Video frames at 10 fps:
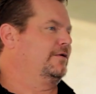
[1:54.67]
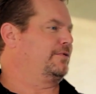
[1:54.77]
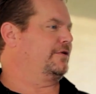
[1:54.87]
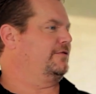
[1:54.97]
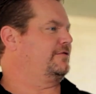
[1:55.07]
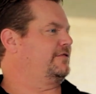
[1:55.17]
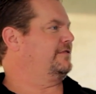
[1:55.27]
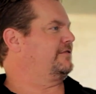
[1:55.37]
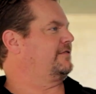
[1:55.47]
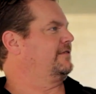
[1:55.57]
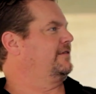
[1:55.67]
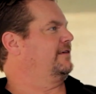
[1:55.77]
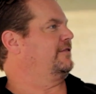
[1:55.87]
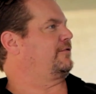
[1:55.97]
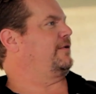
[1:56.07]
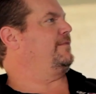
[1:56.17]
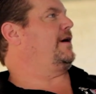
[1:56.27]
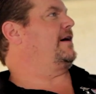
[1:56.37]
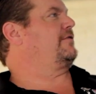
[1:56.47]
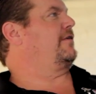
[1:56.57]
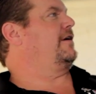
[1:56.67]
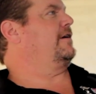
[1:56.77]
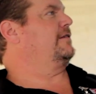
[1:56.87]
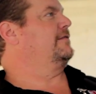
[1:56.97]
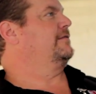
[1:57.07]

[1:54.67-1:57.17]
produces 3 micron,